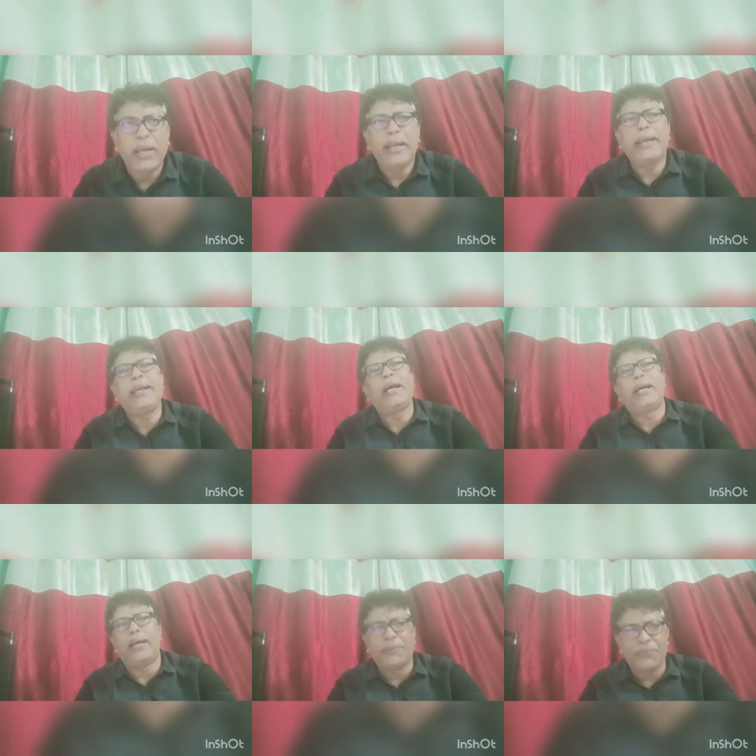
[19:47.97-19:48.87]

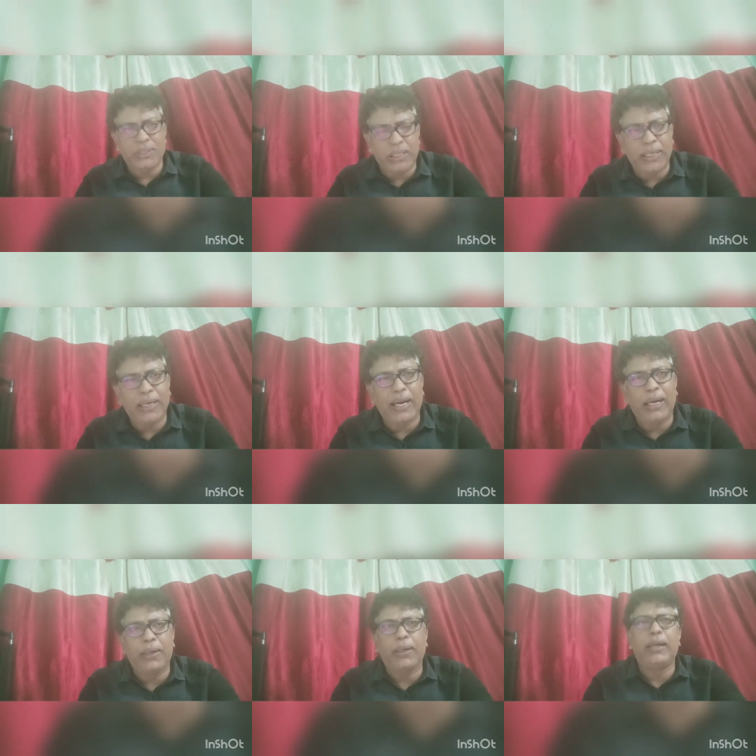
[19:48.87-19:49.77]
AI, artificial
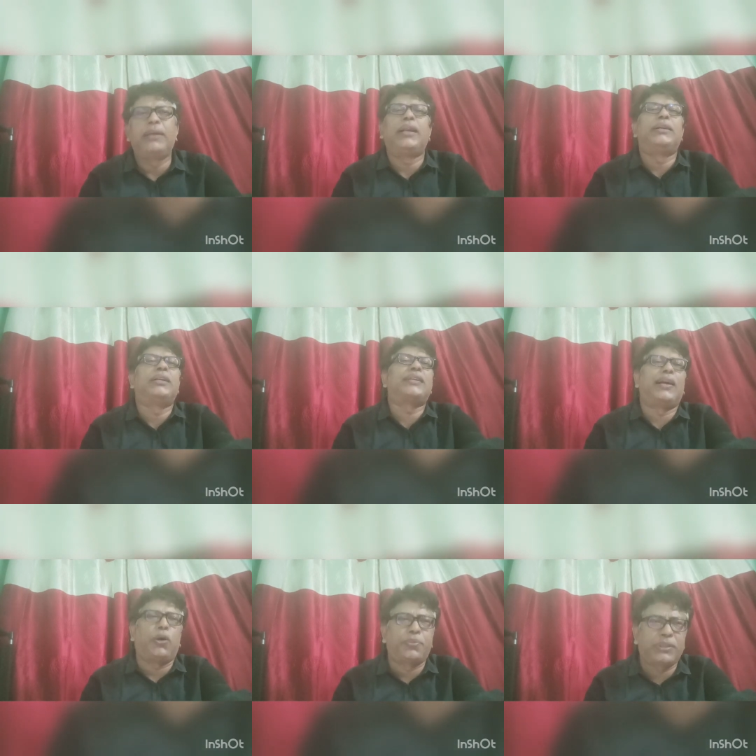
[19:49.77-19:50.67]
intelligence
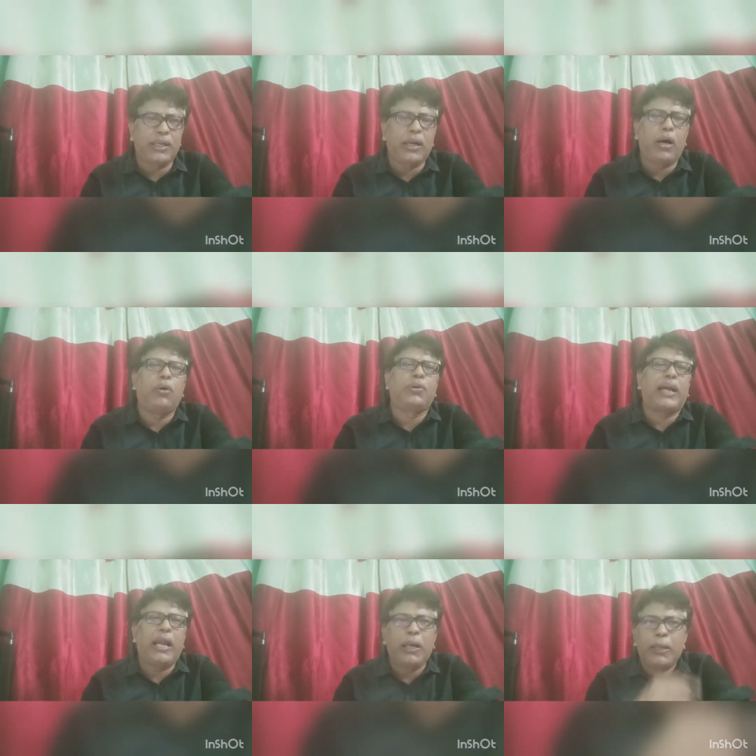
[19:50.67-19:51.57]
adoption, how it can